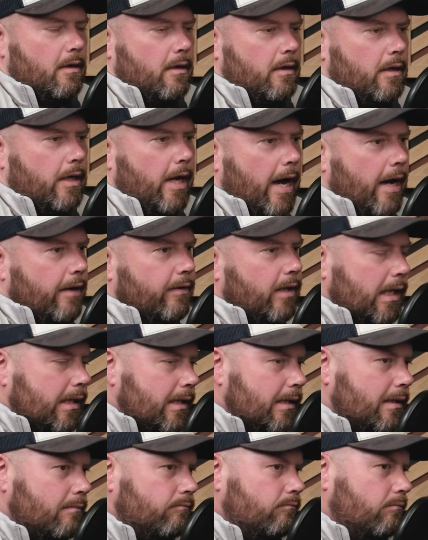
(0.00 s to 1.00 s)
yeah,
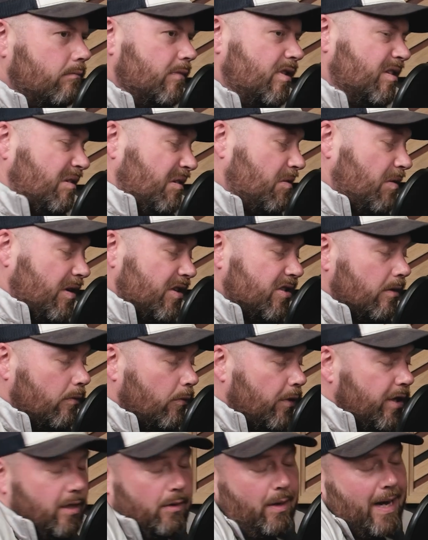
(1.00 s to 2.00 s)
it's a good question.
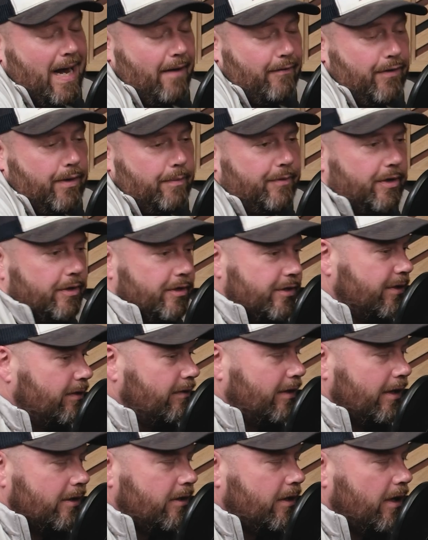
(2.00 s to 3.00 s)
We do have them. They
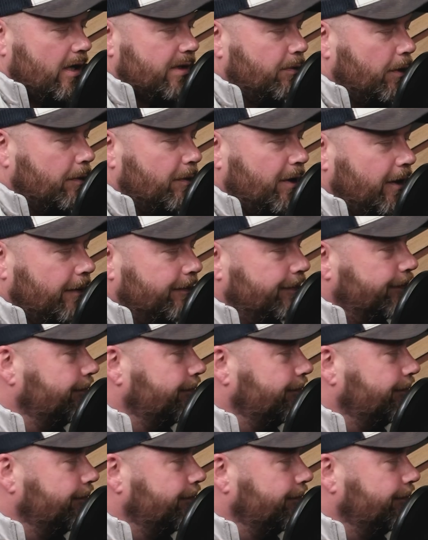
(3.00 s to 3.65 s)
just cost more money.